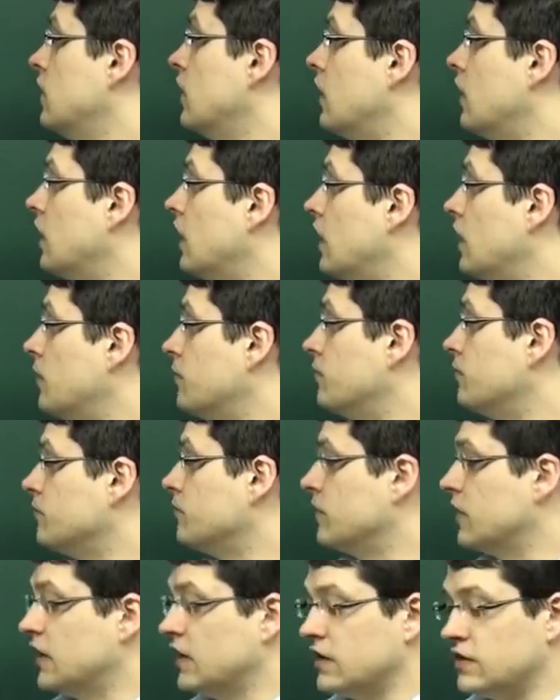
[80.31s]

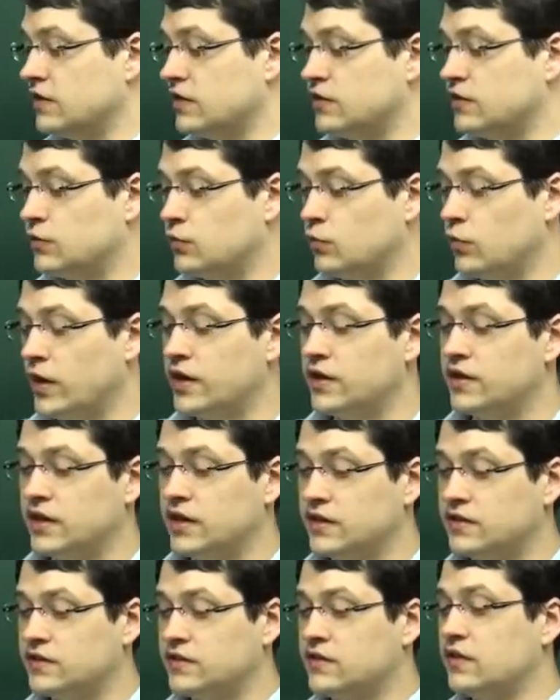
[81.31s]
And it's right
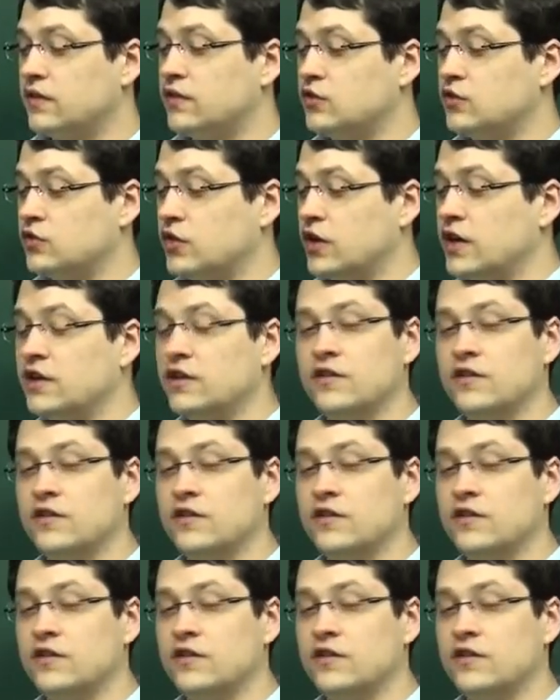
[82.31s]
next to the train,